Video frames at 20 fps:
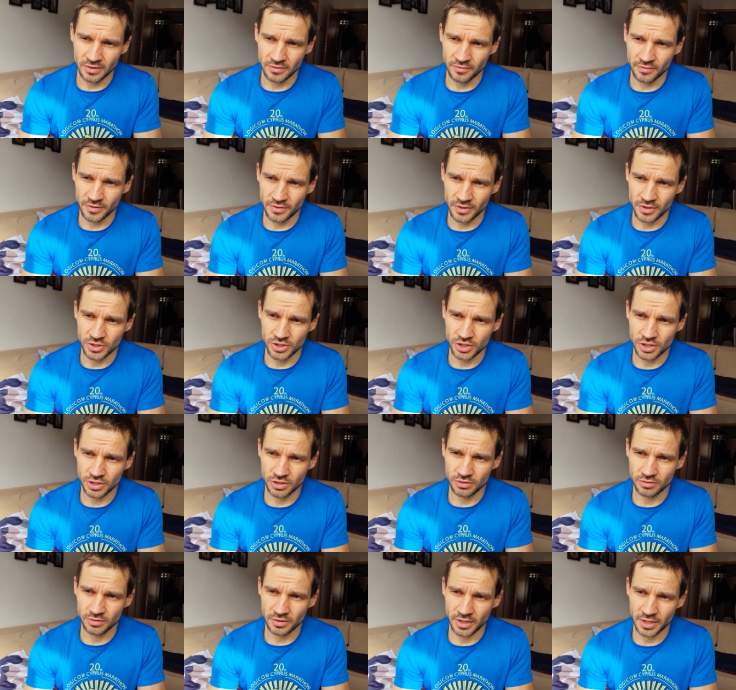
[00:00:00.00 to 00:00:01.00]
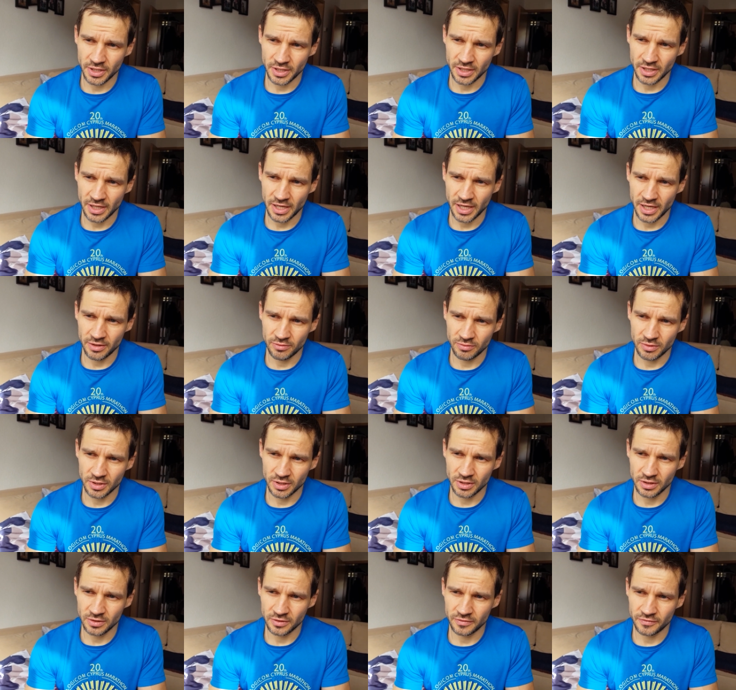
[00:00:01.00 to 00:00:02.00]
with this shoe and I
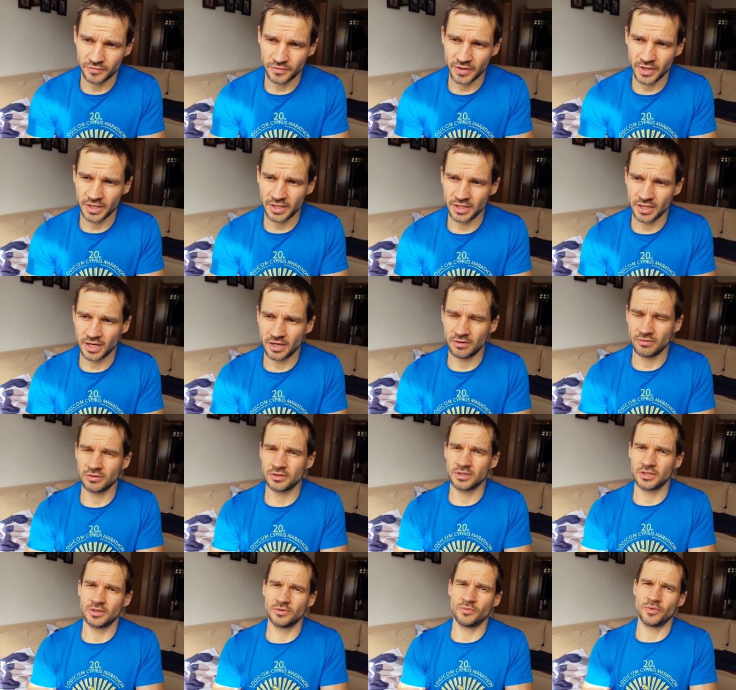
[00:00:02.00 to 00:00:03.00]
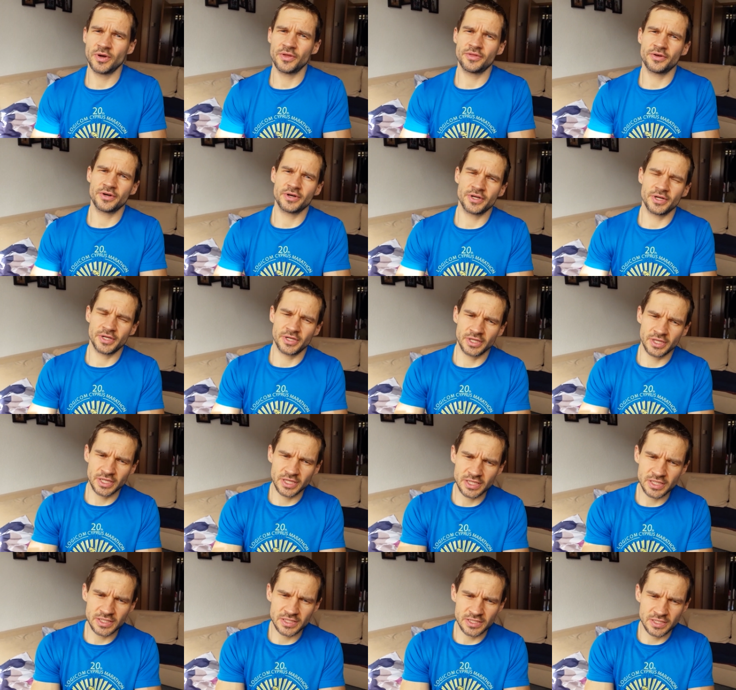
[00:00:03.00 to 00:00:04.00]
will find out whether it
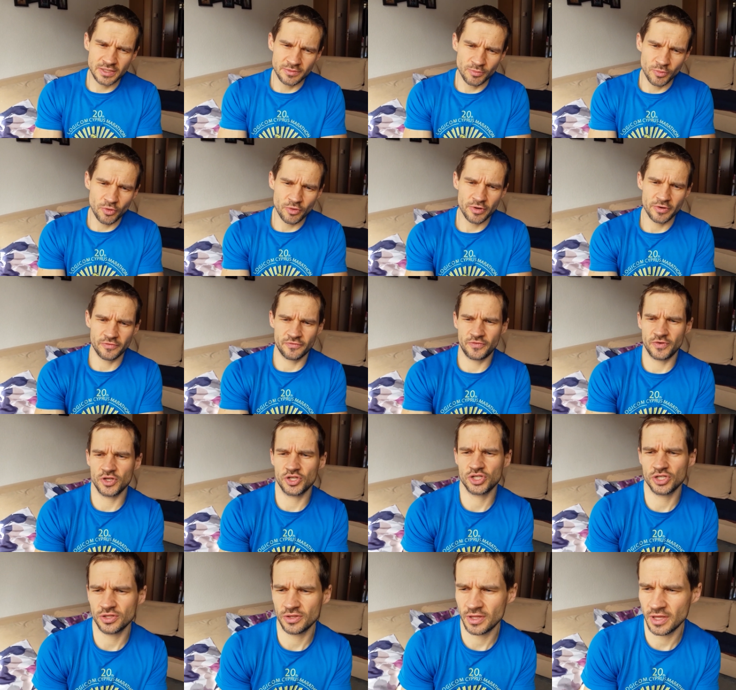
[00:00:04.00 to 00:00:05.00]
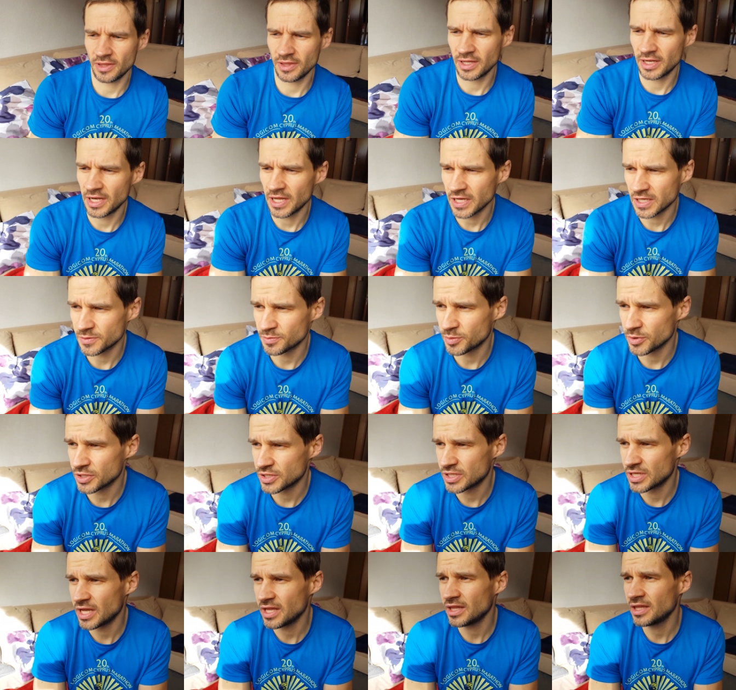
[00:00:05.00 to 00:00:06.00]
is more efficient than the next
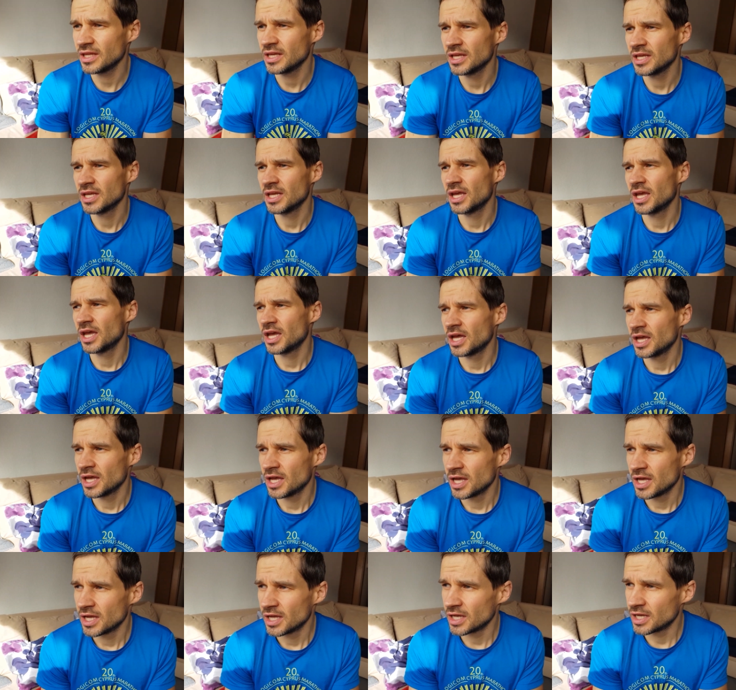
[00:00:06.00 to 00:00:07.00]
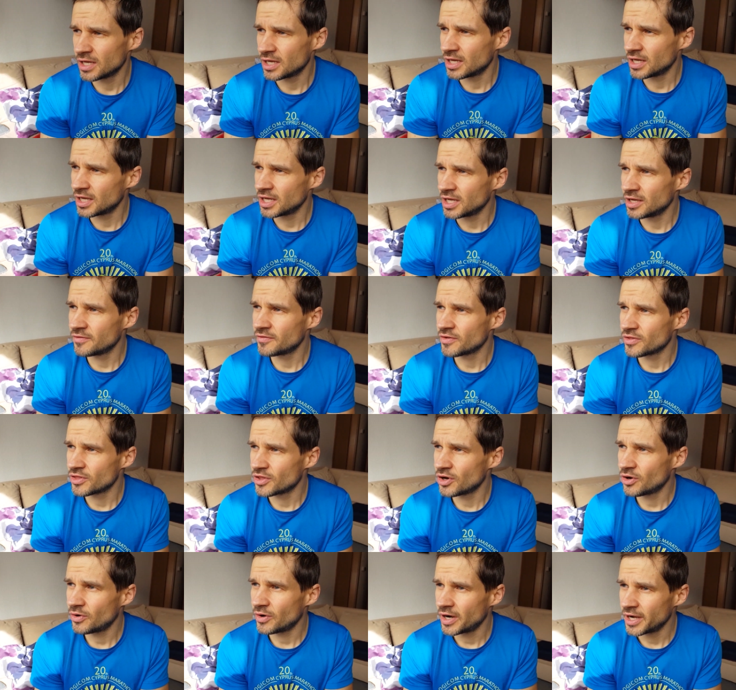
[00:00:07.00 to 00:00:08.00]
percent even
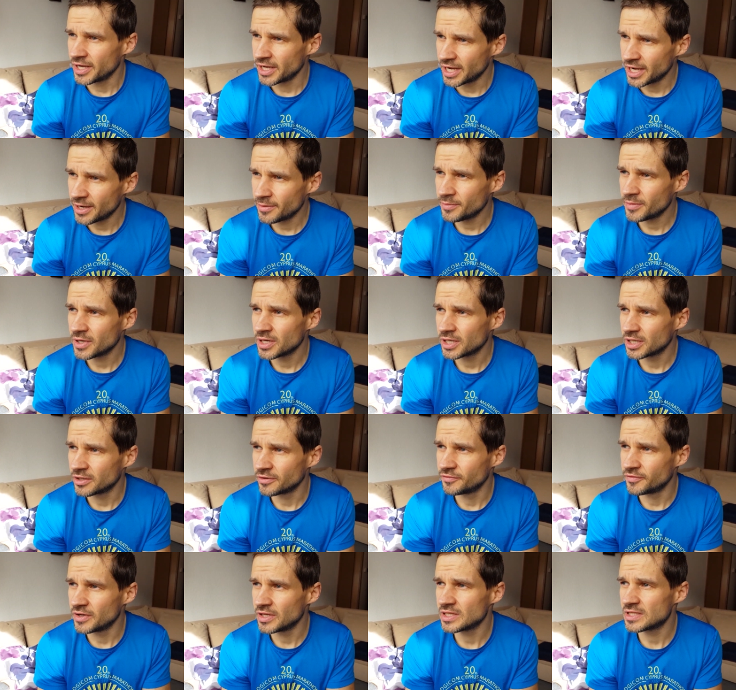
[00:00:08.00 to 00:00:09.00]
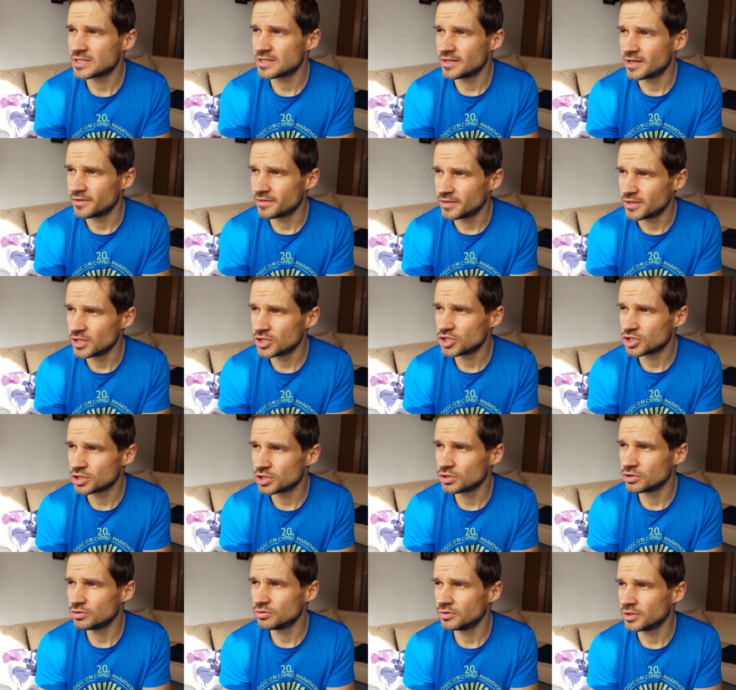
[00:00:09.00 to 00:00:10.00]
though I am convinced that this
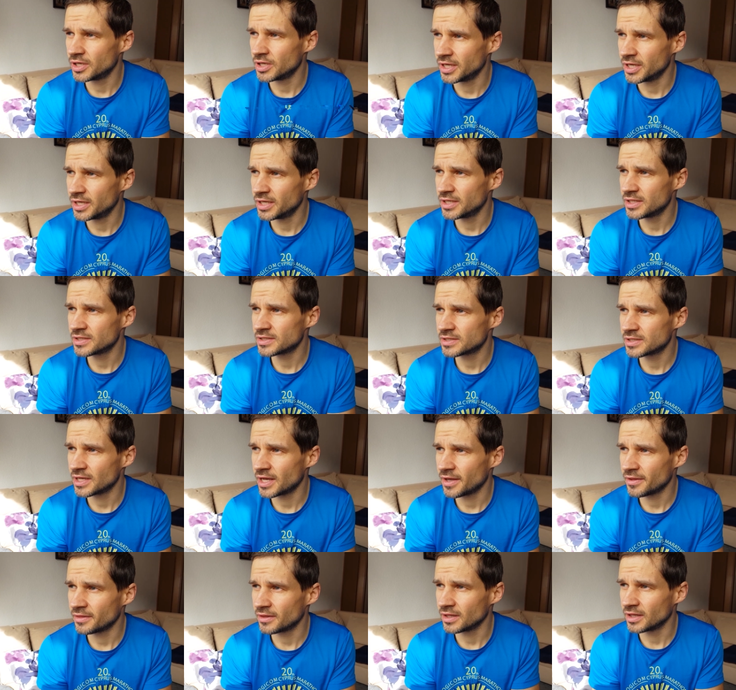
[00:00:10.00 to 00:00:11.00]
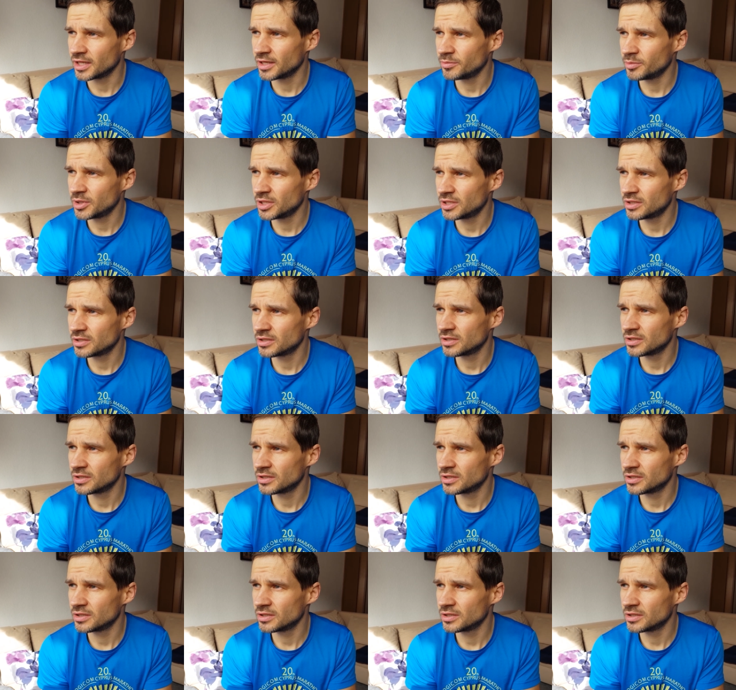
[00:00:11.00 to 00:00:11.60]
shoe is at limit